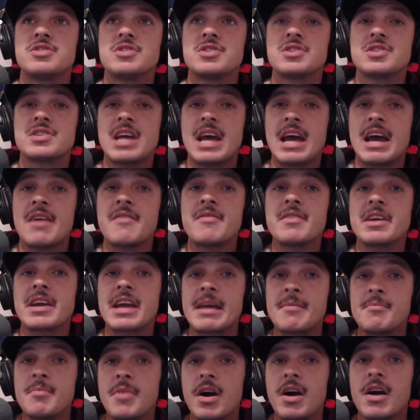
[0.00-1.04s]
having a
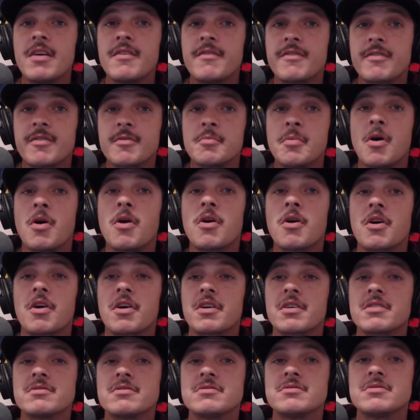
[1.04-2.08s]
putt for par
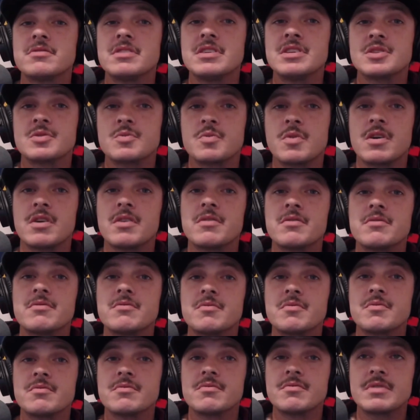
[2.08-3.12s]
is what
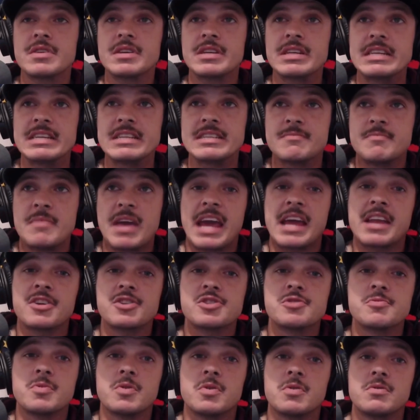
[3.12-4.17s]
is
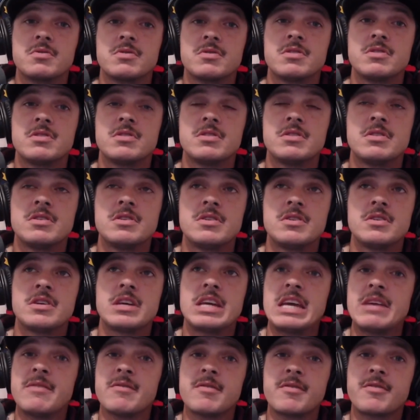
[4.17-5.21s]
manageable,
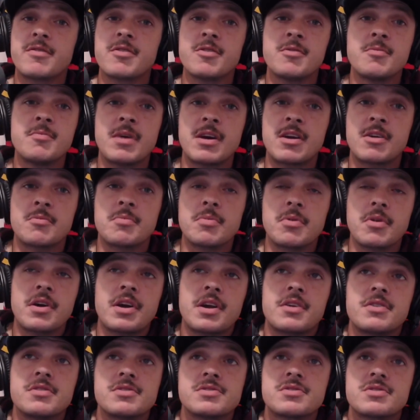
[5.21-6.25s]
even for the better
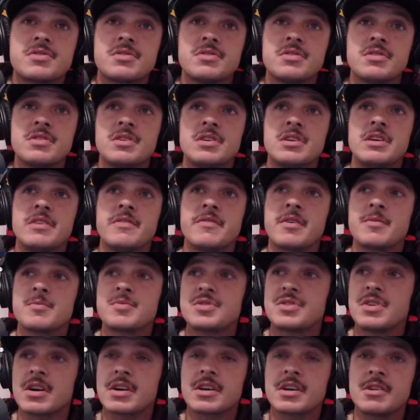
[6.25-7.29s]
players. If I'm
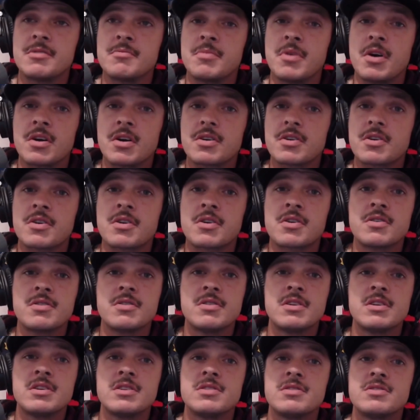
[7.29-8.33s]
stuck in a bunker,
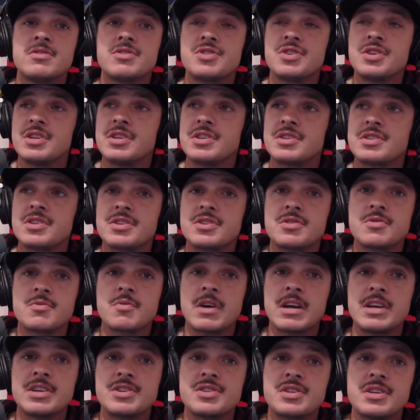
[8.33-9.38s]
shitty
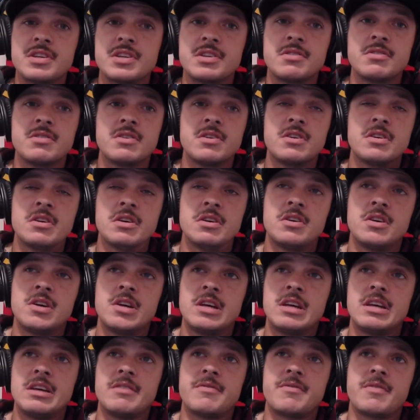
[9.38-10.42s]
situation,
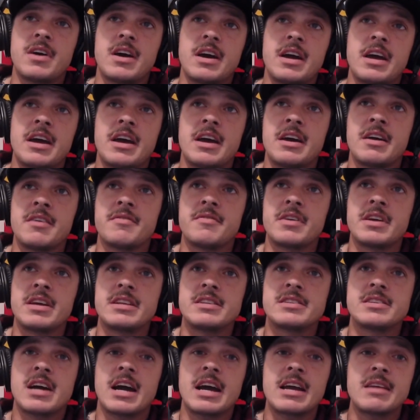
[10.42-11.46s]
if I have a
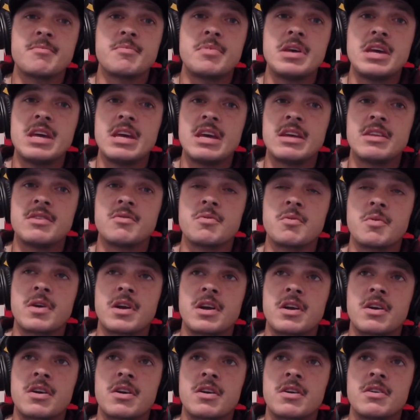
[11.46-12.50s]
tight pin where